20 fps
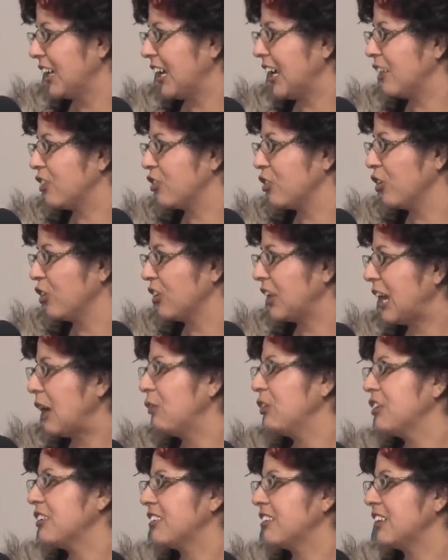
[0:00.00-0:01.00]
And so that
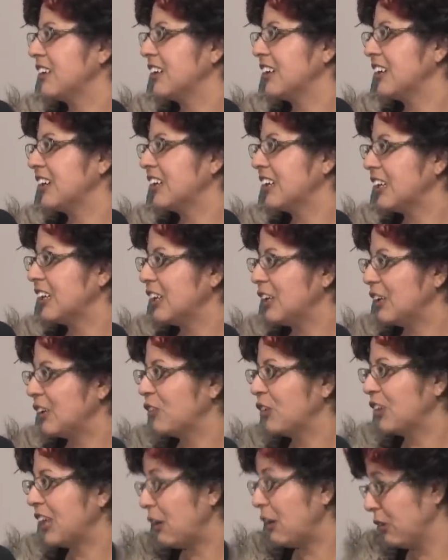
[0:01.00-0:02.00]
was
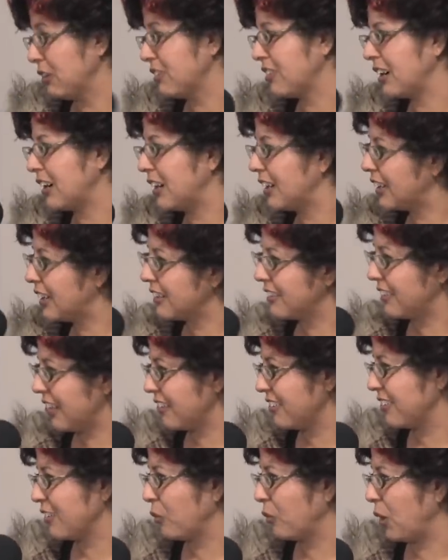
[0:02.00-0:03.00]
the well, that was our that,
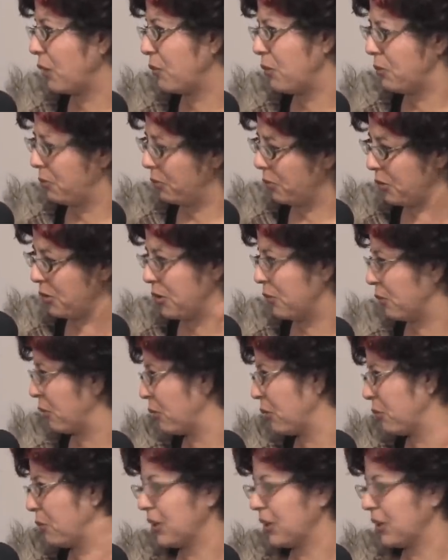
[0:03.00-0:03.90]
that's the way people you know right.